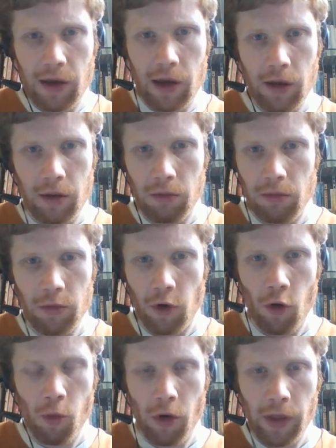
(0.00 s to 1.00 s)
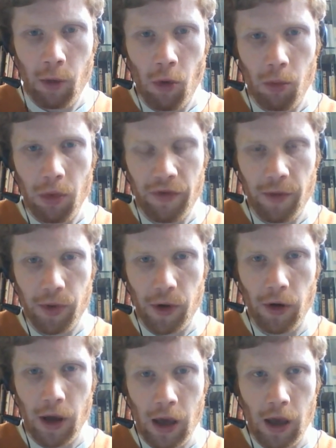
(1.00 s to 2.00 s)
they can do what they want with
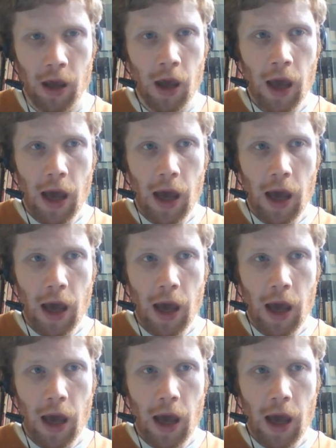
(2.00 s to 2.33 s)
impunity.